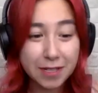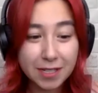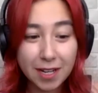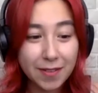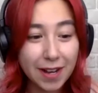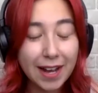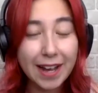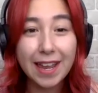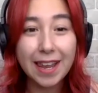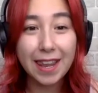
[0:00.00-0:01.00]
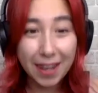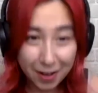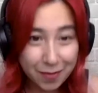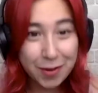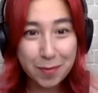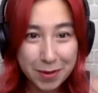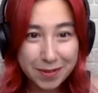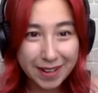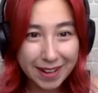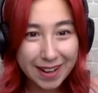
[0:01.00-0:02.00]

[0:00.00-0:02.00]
off, I love your music.